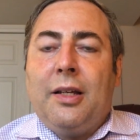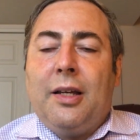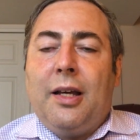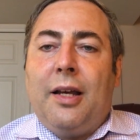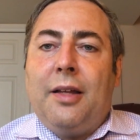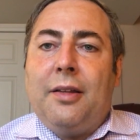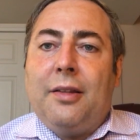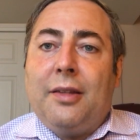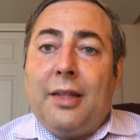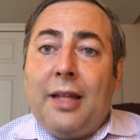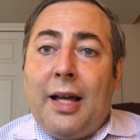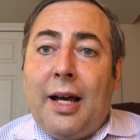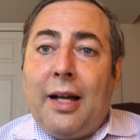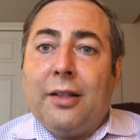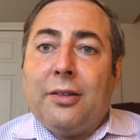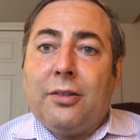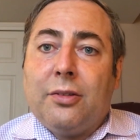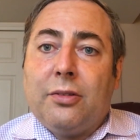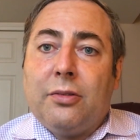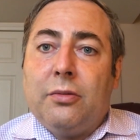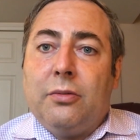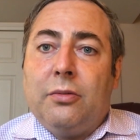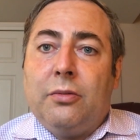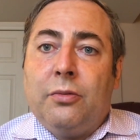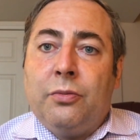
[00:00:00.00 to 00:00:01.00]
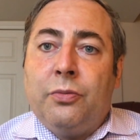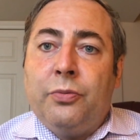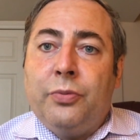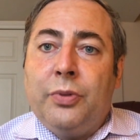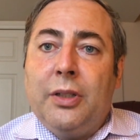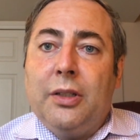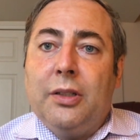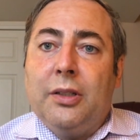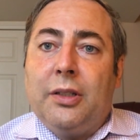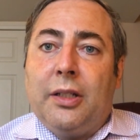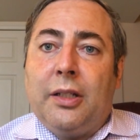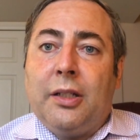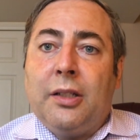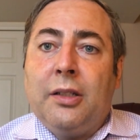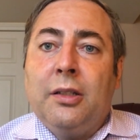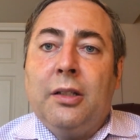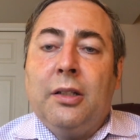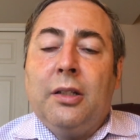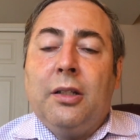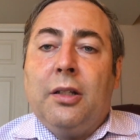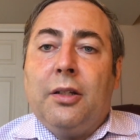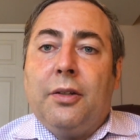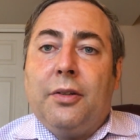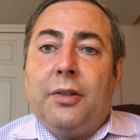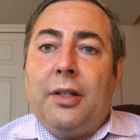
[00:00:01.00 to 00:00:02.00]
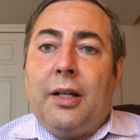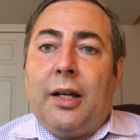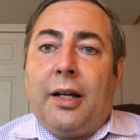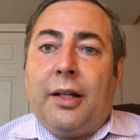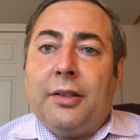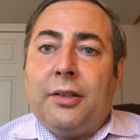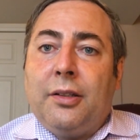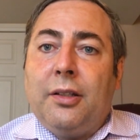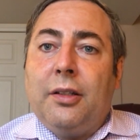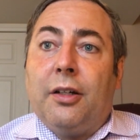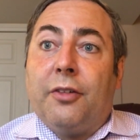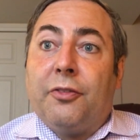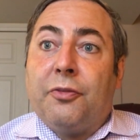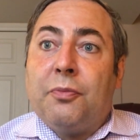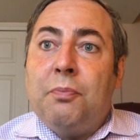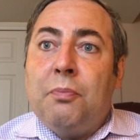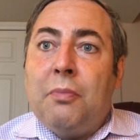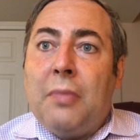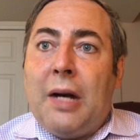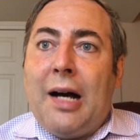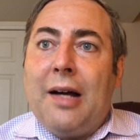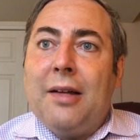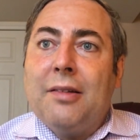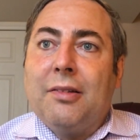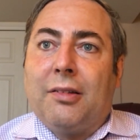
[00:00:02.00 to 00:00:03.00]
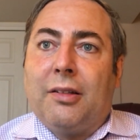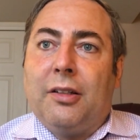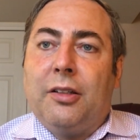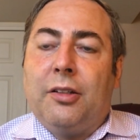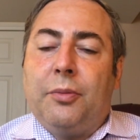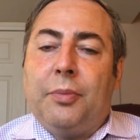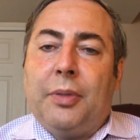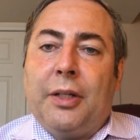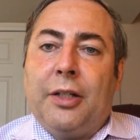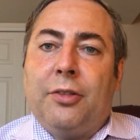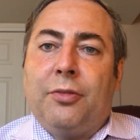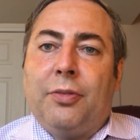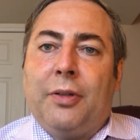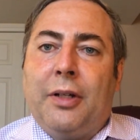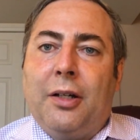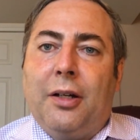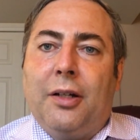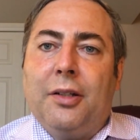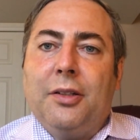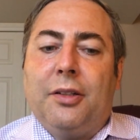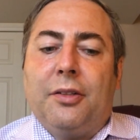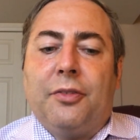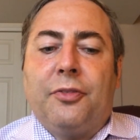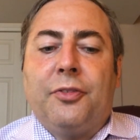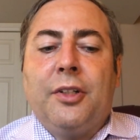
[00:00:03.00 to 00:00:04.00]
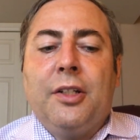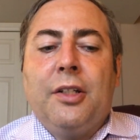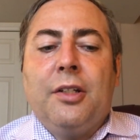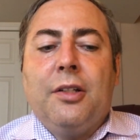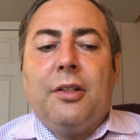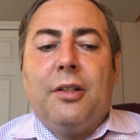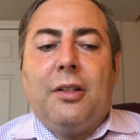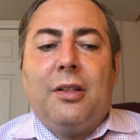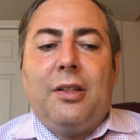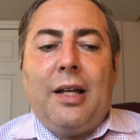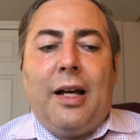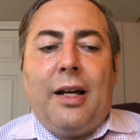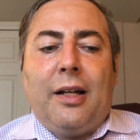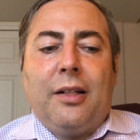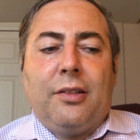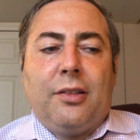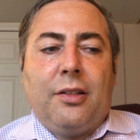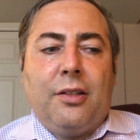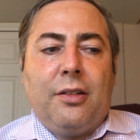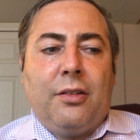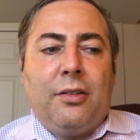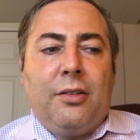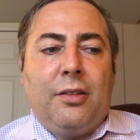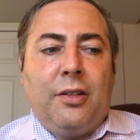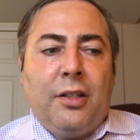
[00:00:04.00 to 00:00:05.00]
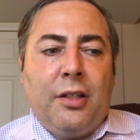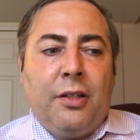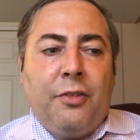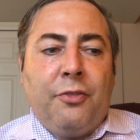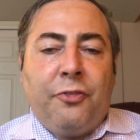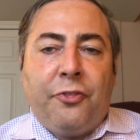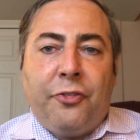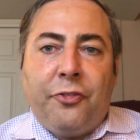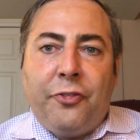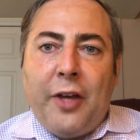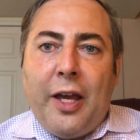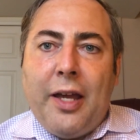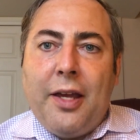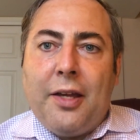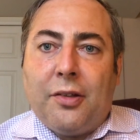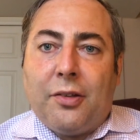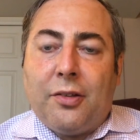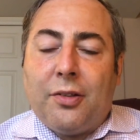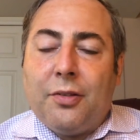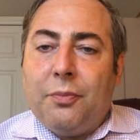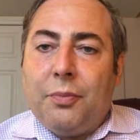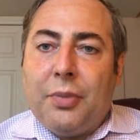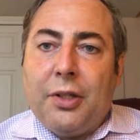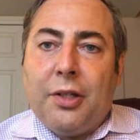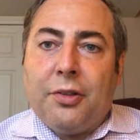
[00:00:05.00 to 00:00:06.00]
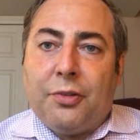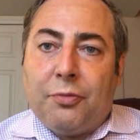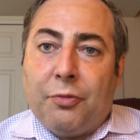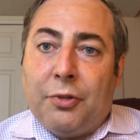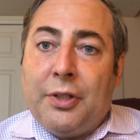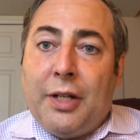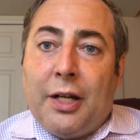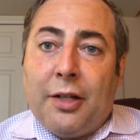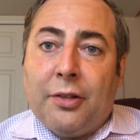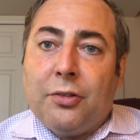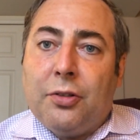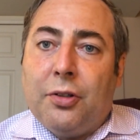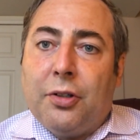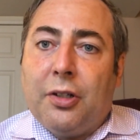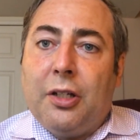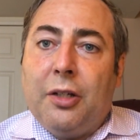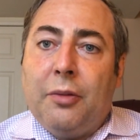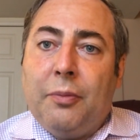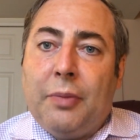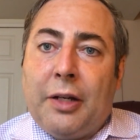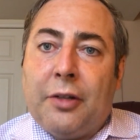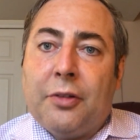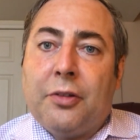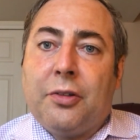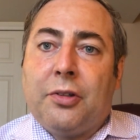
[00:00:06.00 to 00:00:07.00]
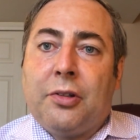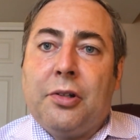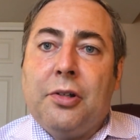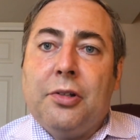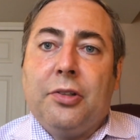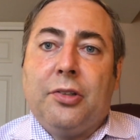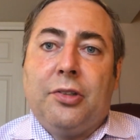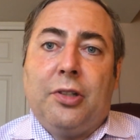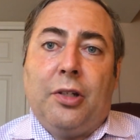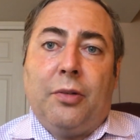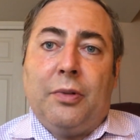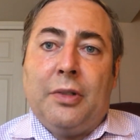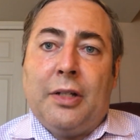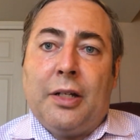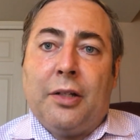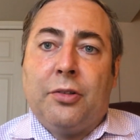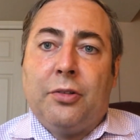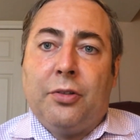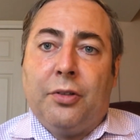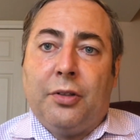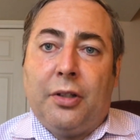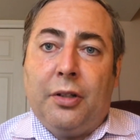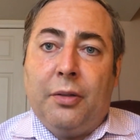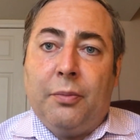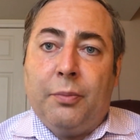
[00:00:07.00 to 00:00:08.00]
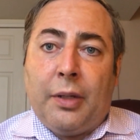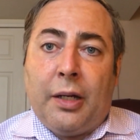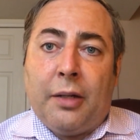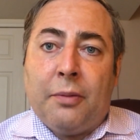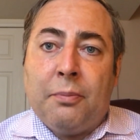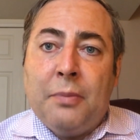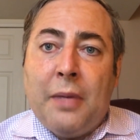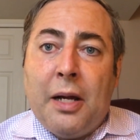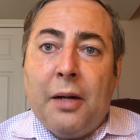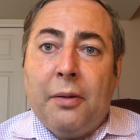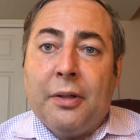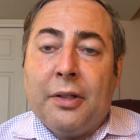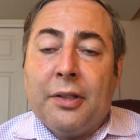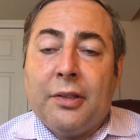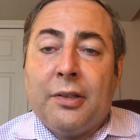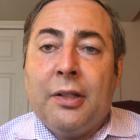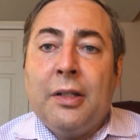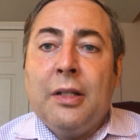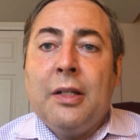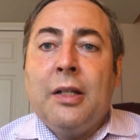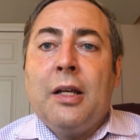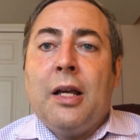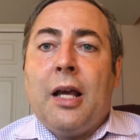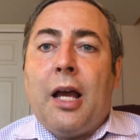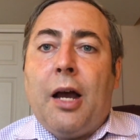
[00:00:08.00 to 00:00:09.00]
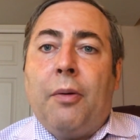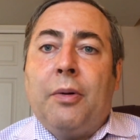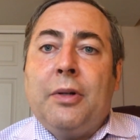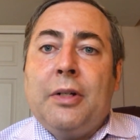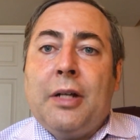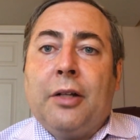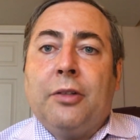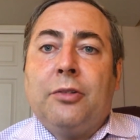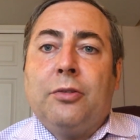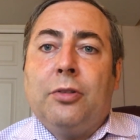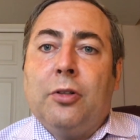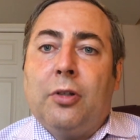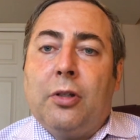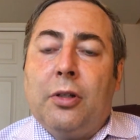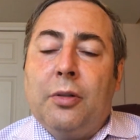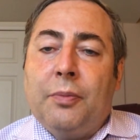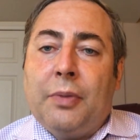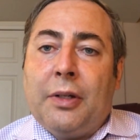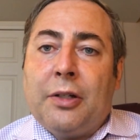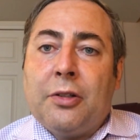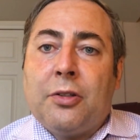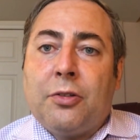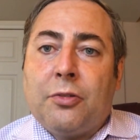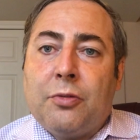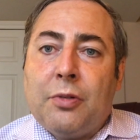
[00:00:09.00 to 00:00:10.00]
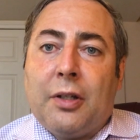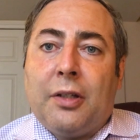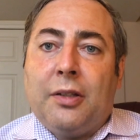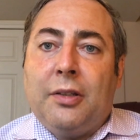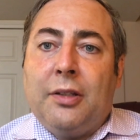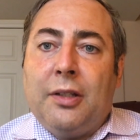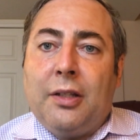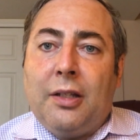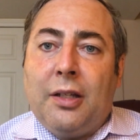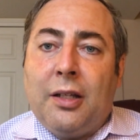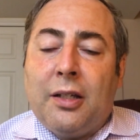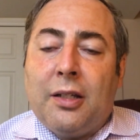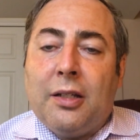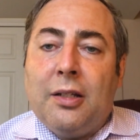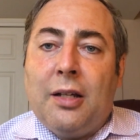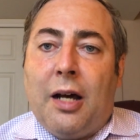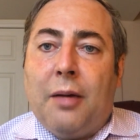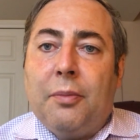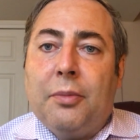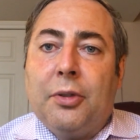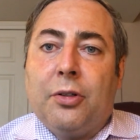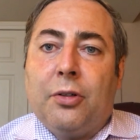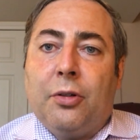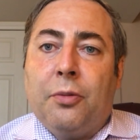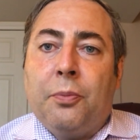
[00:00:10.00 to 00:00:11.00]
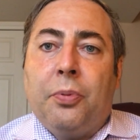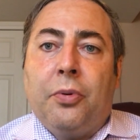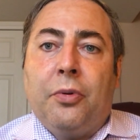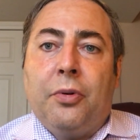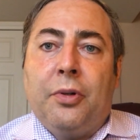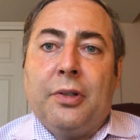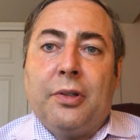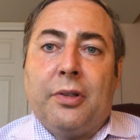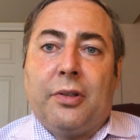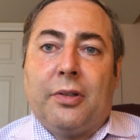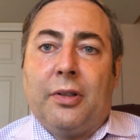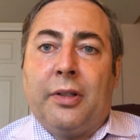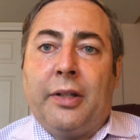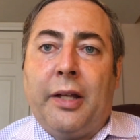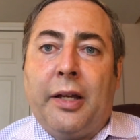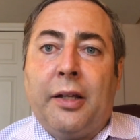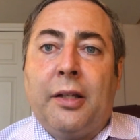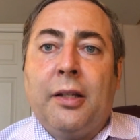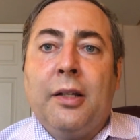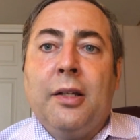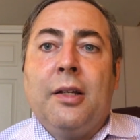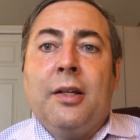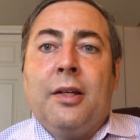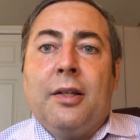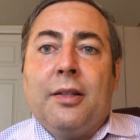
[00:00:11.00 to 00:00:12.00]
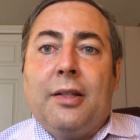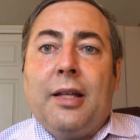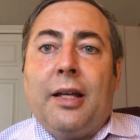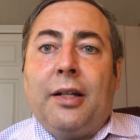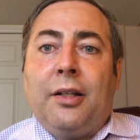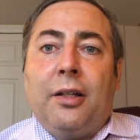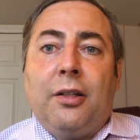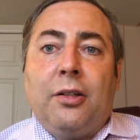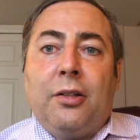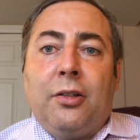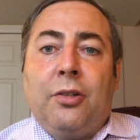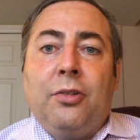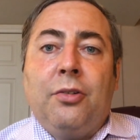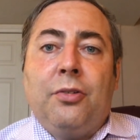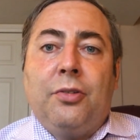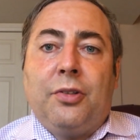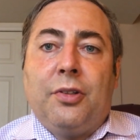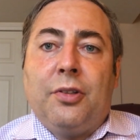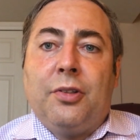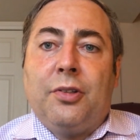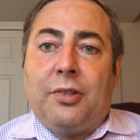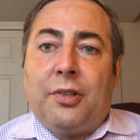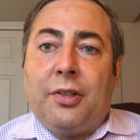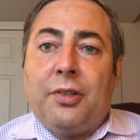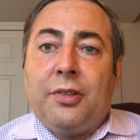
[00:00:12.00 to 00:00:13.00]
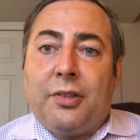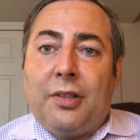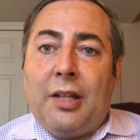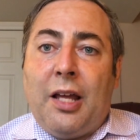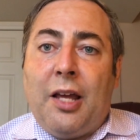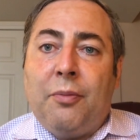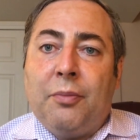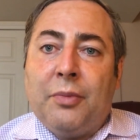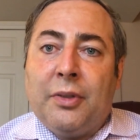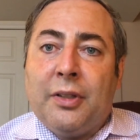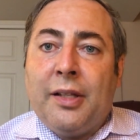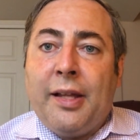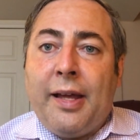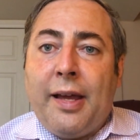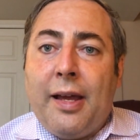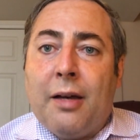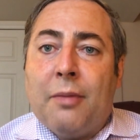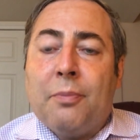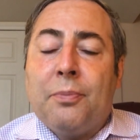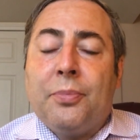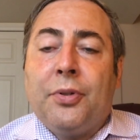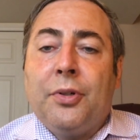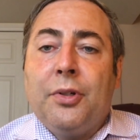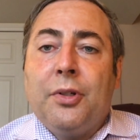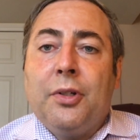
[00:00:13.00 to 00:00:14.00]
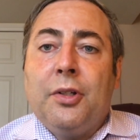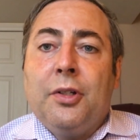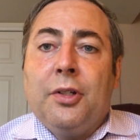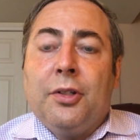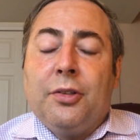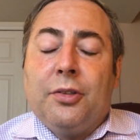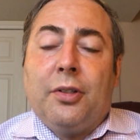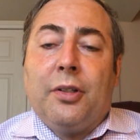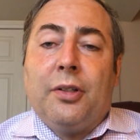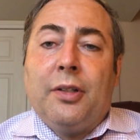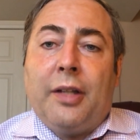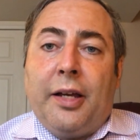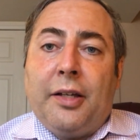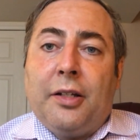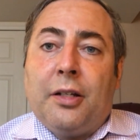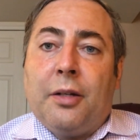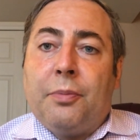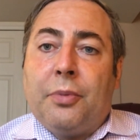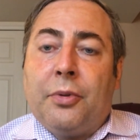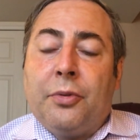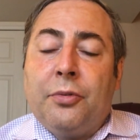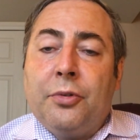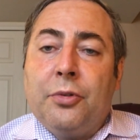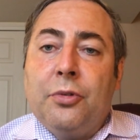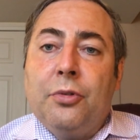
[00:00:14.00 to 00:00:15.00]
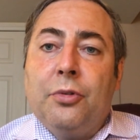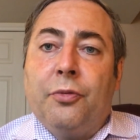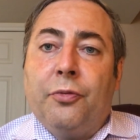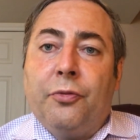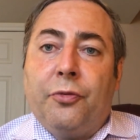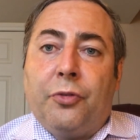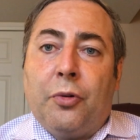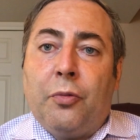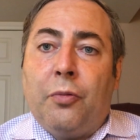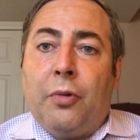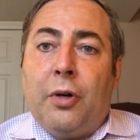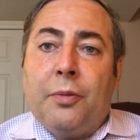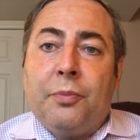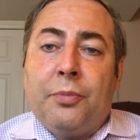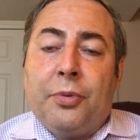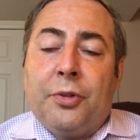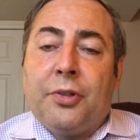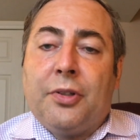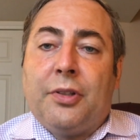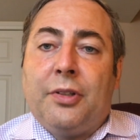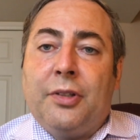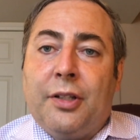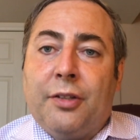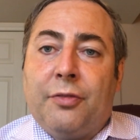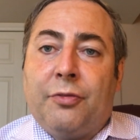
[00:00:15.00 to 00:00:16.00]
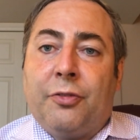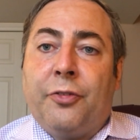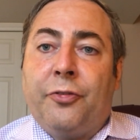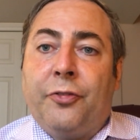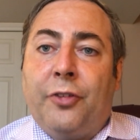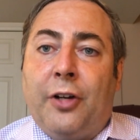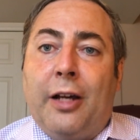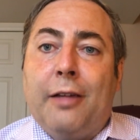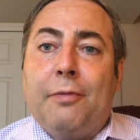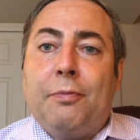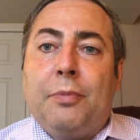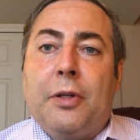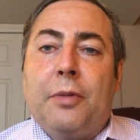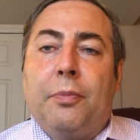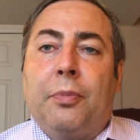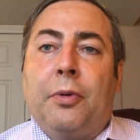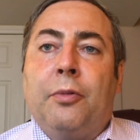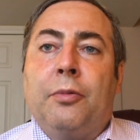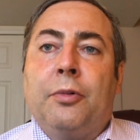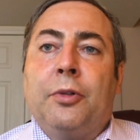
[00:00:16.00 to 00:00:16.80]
And that's really the idea of mazla b'trei adif, that the fate, because we're not talking about s'chus here, we're not talking about merit, and we're not talking about strictly economical points like that it uses the same lamp to light up a room for one person as for five people.